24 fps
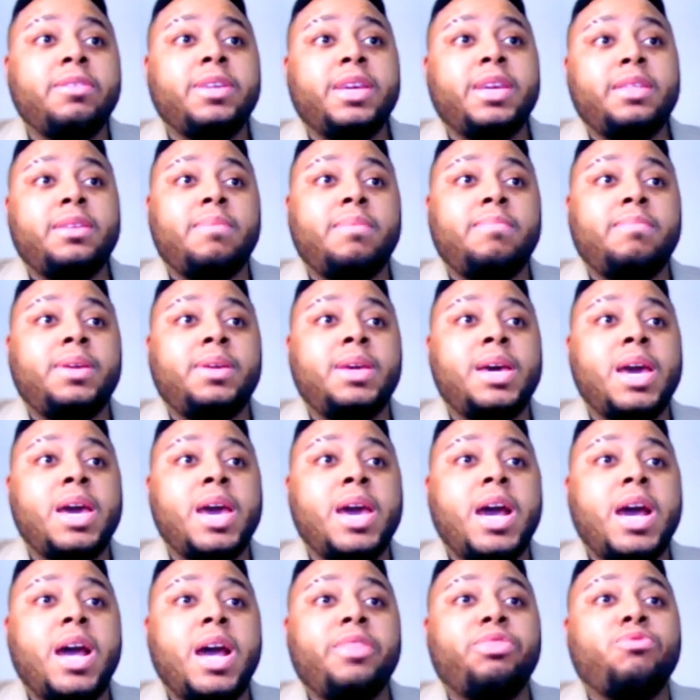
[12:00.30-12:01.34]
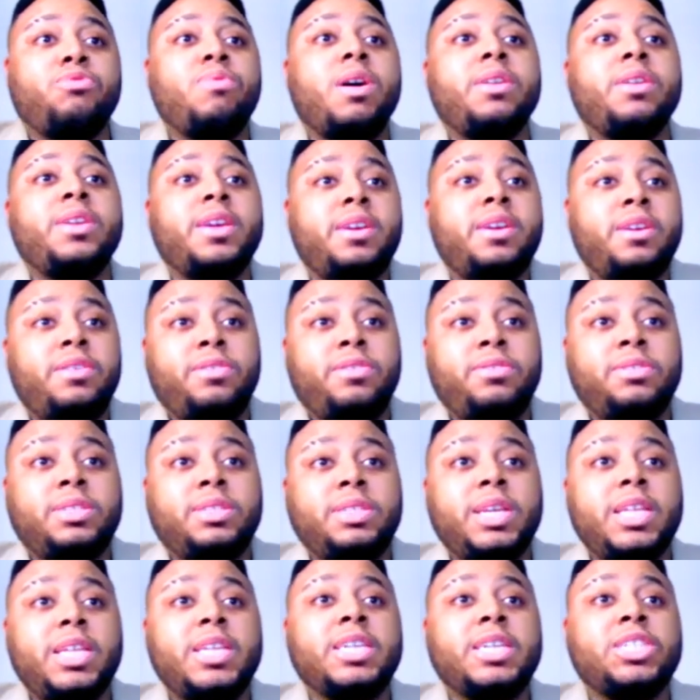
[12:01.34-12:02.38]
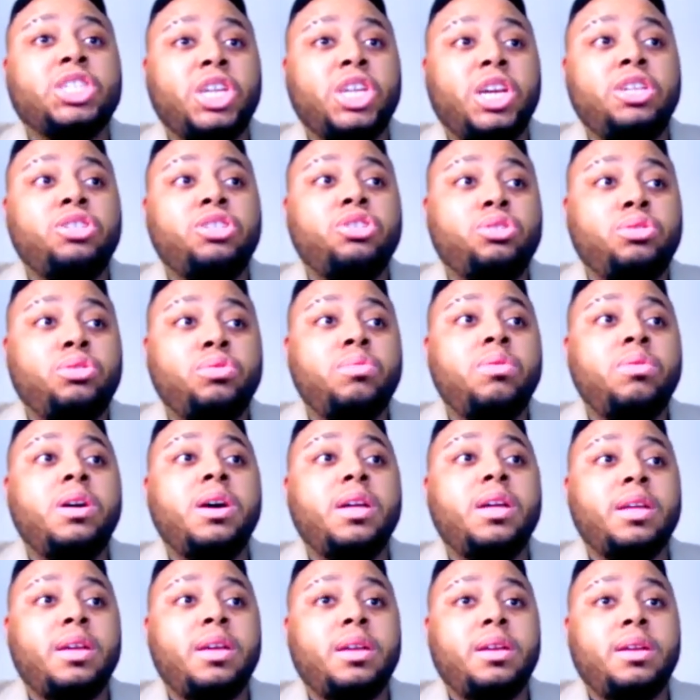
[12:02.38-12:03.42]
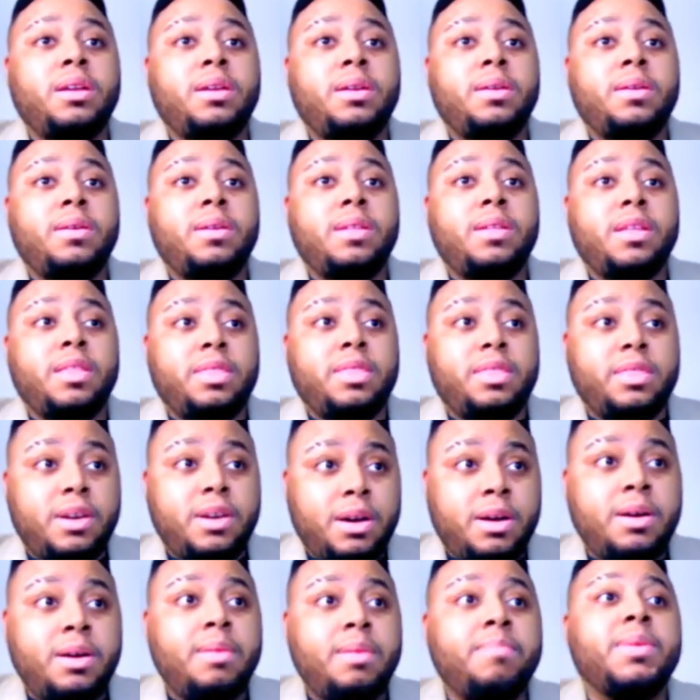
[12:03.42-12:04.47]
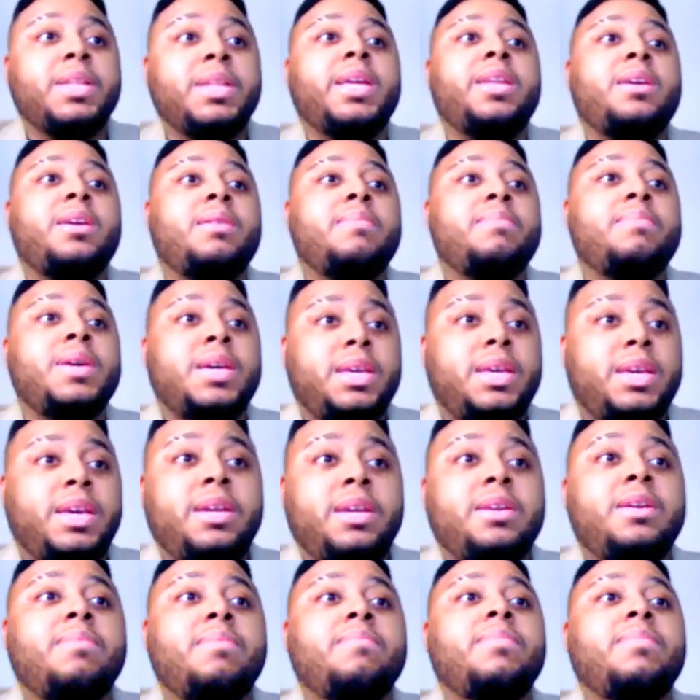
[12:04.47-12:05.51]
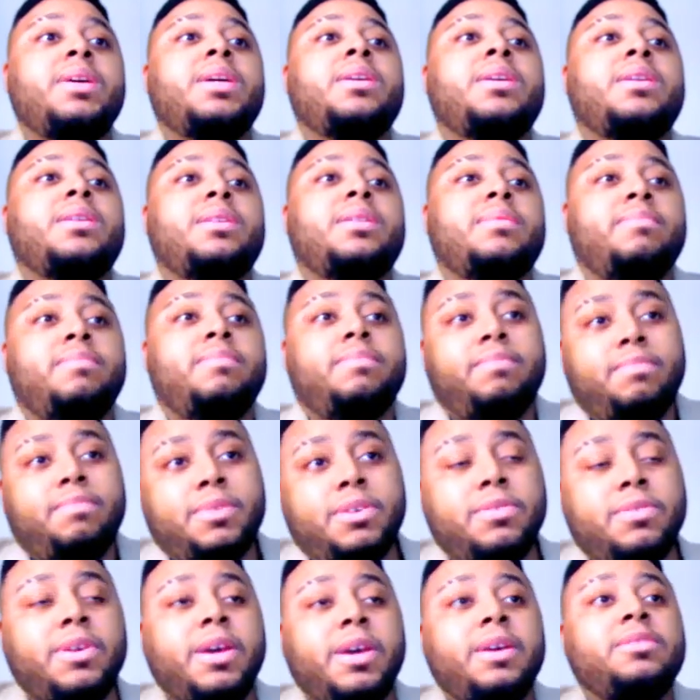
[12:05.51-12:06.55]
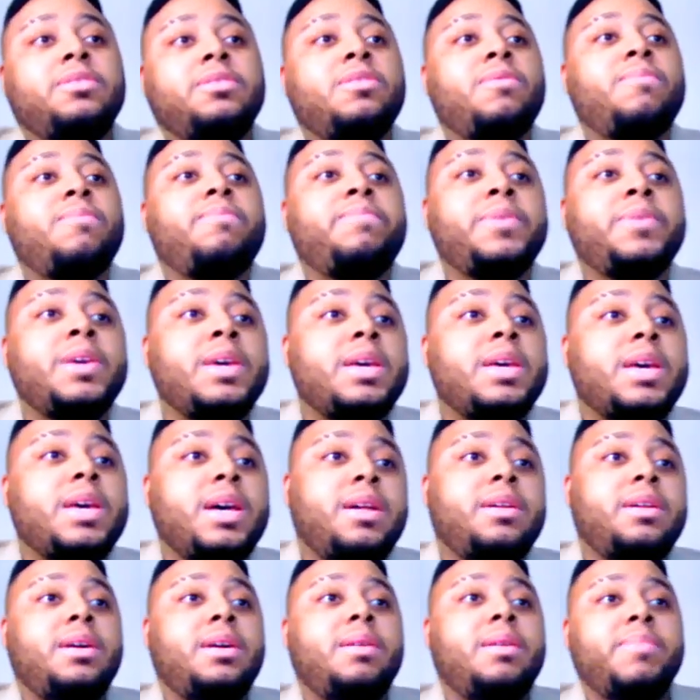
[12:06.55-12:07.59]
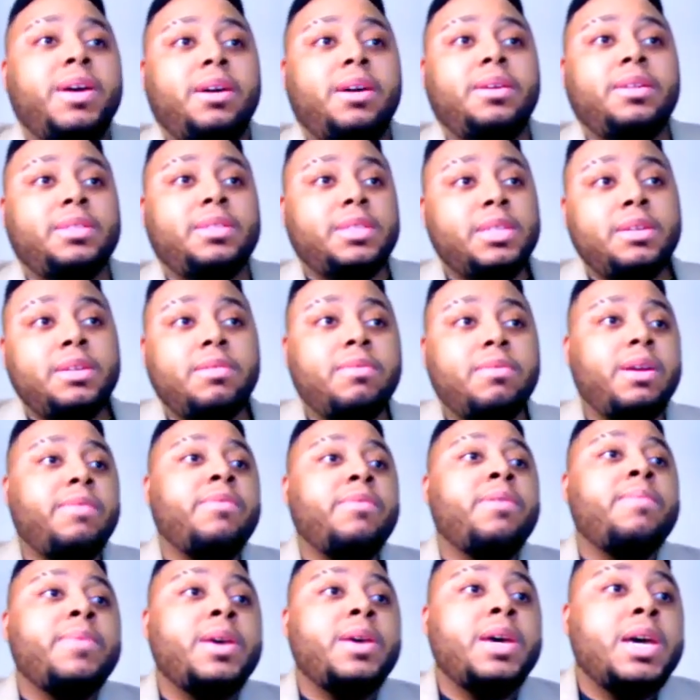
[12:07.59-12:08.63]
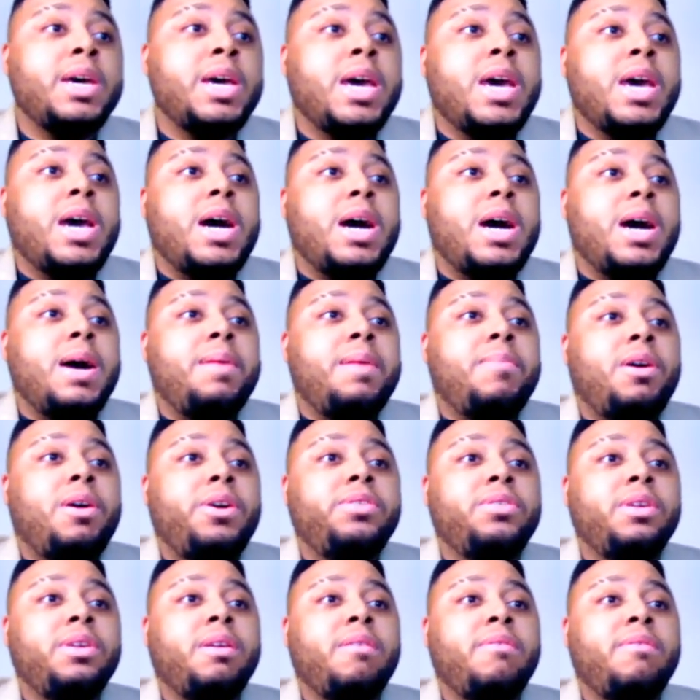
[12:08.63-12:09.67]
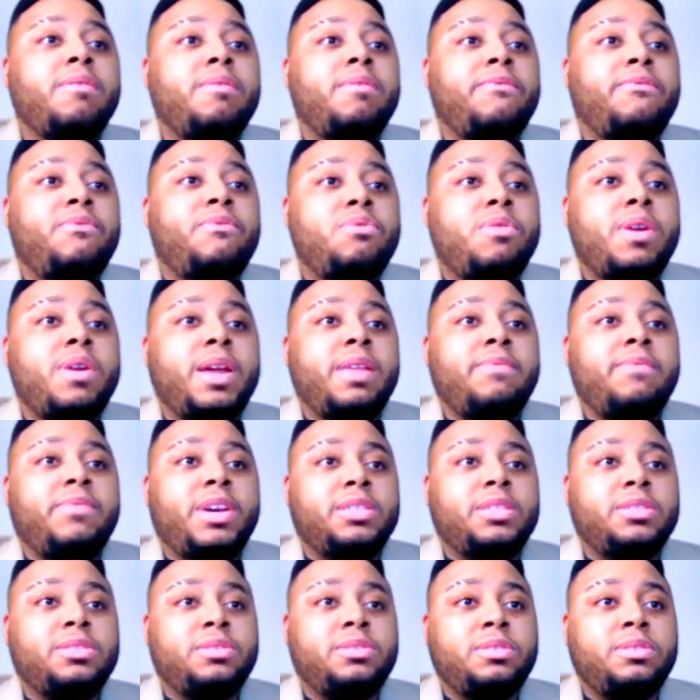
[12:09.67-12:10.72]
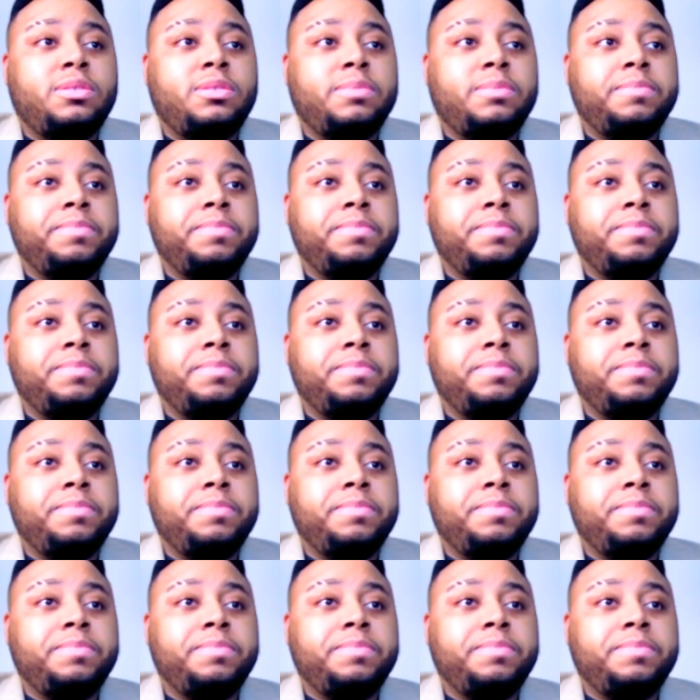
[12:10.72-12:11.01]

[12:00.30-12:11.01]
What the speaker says: Kingdom. And throughout the years, it has changed to the Millennium Kingdom. Okay, so LLC or whatever. Are you looking for an investor?